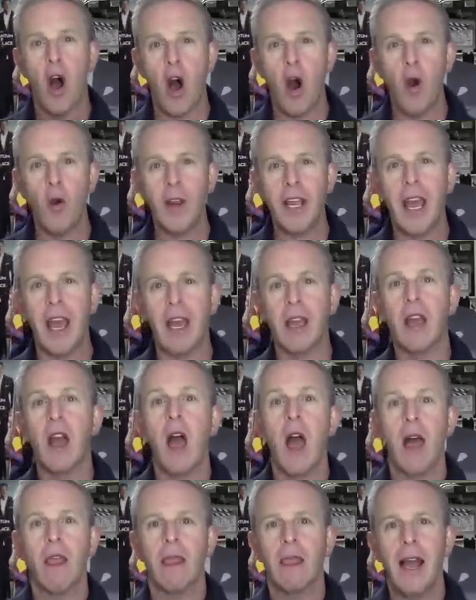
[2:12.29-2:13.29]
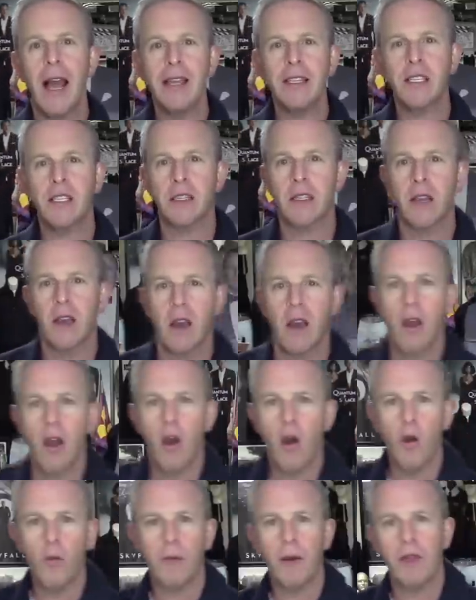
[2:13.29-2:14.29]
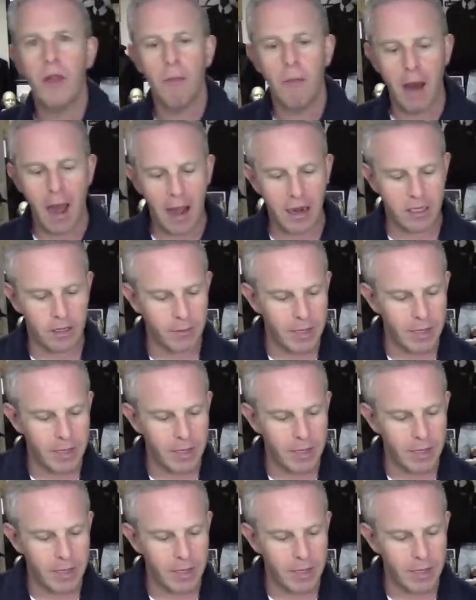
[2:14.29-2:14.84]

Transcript: Okay, let's open the box.